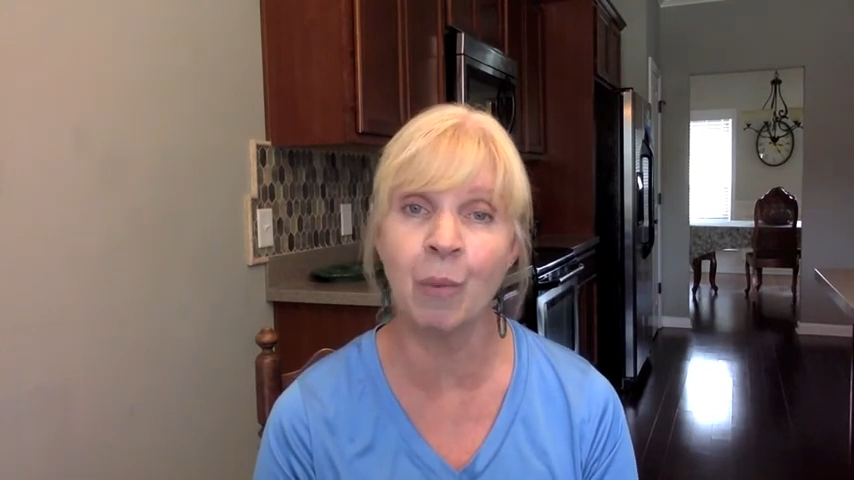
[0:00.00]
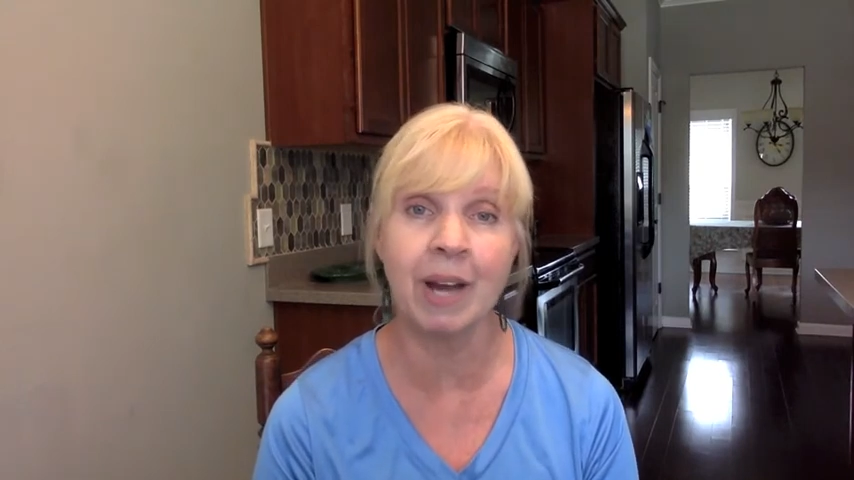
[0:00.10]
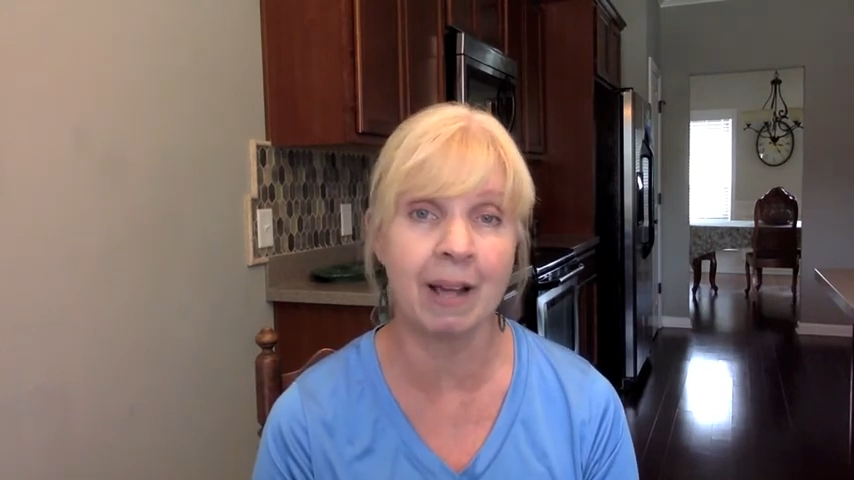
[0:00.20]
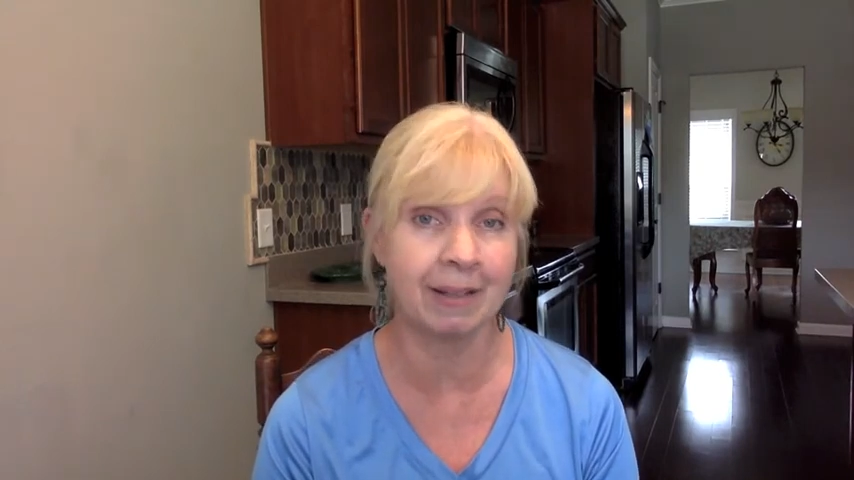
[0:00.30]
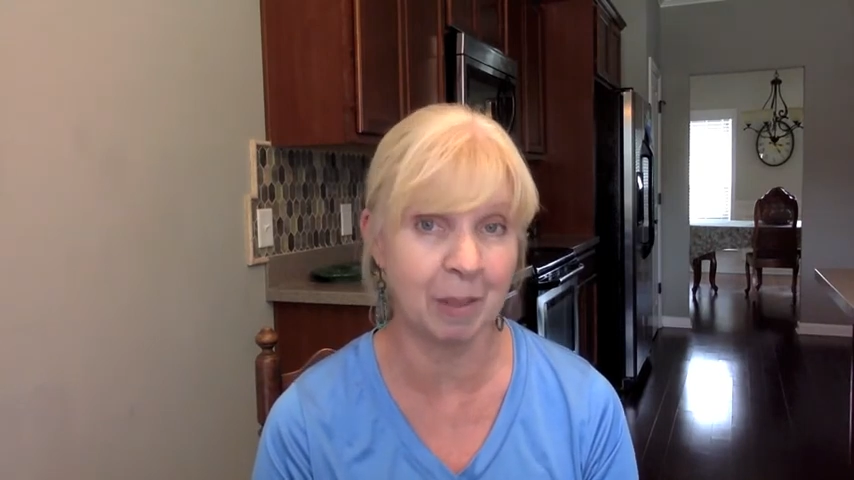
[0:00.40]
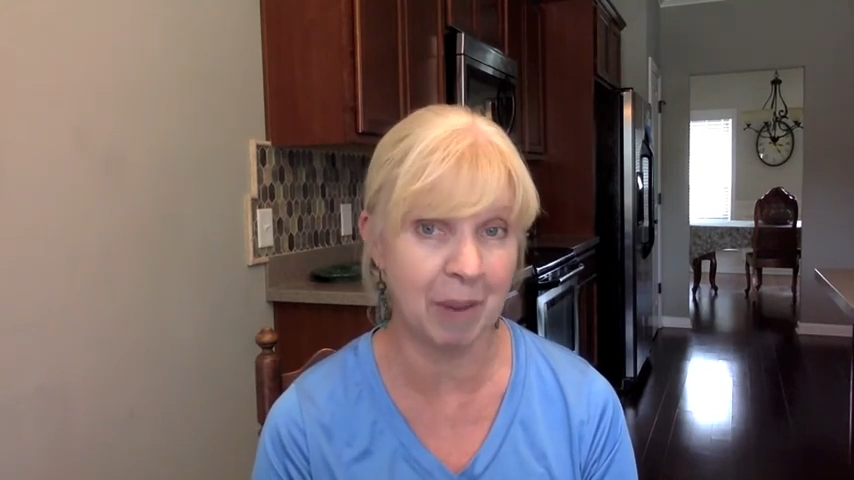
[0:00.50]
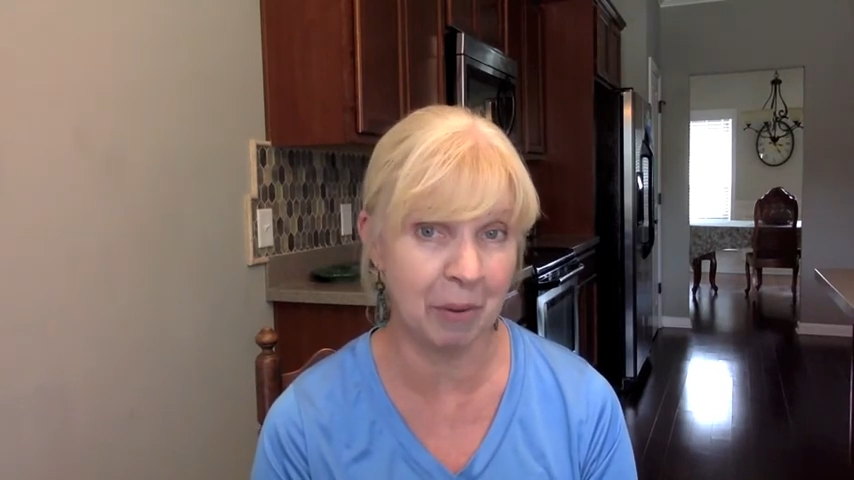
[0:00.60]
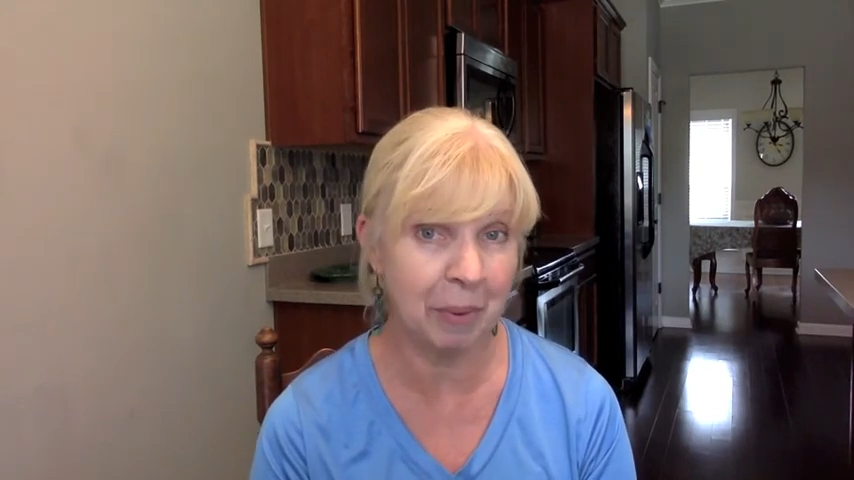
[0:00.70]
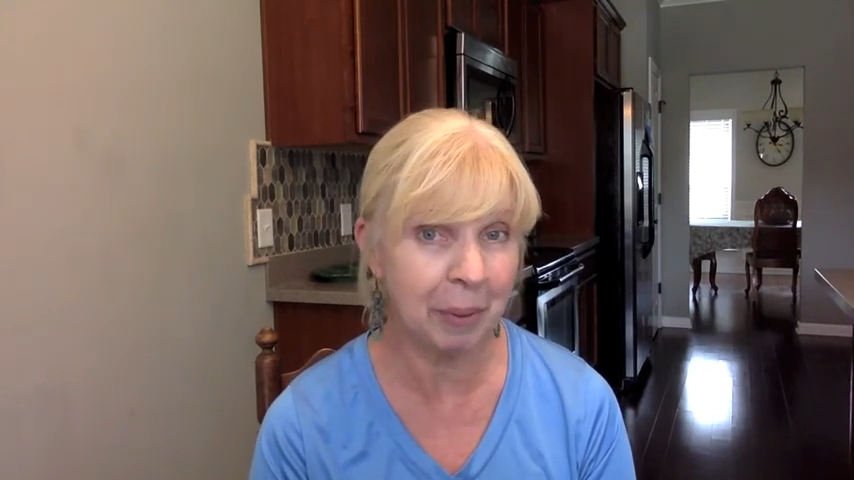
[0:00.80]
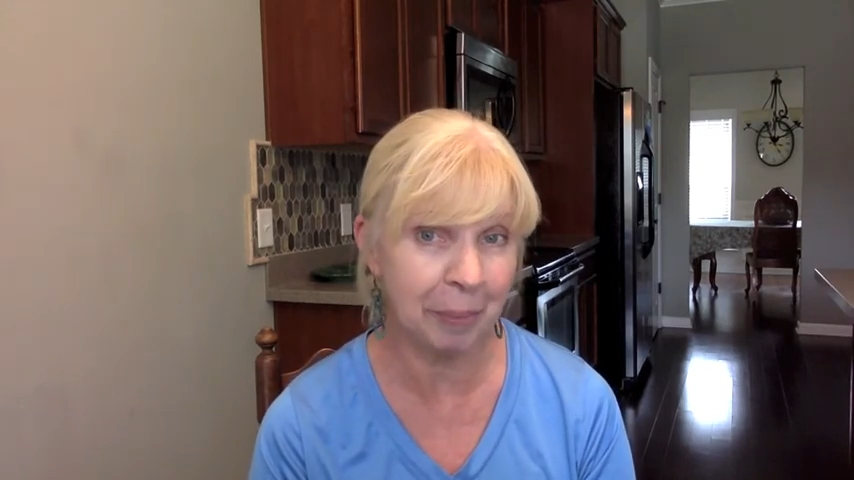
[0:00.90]
when I clean my
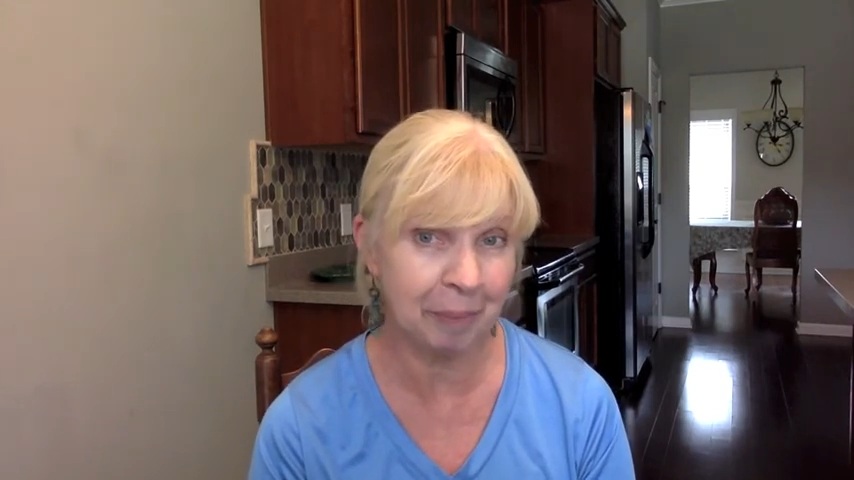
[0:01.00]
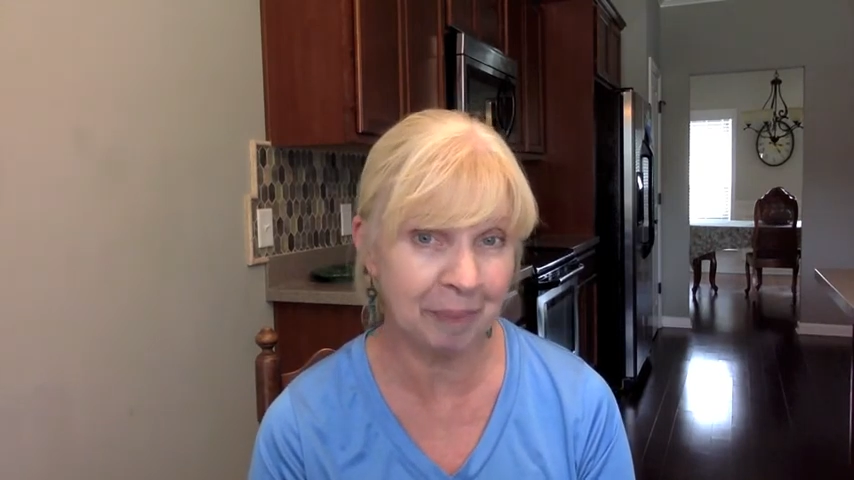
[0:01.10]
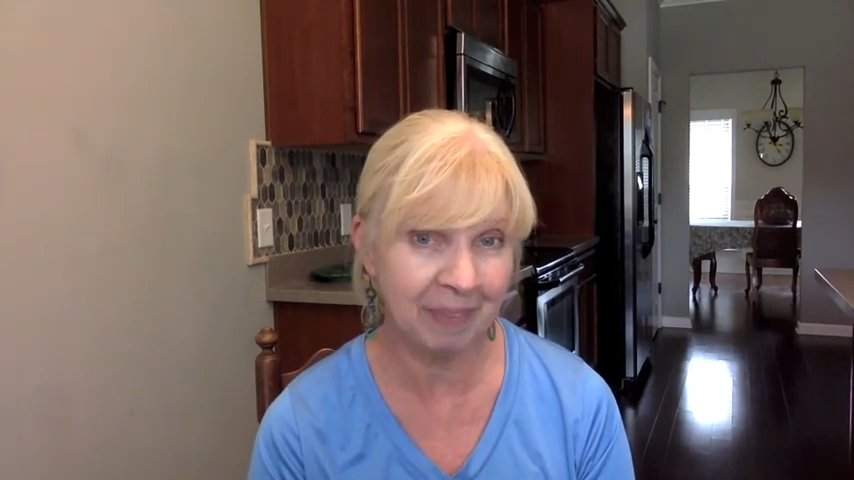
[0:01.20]
room.